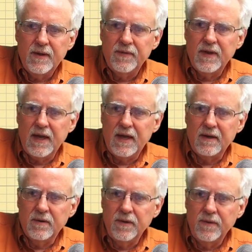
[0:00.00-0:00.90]
the
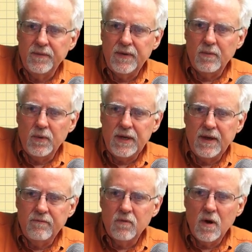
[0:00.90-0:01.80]
angle that we
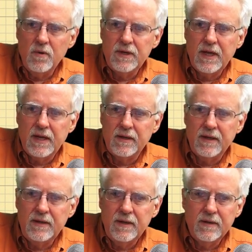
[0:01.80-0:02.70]
have rotated,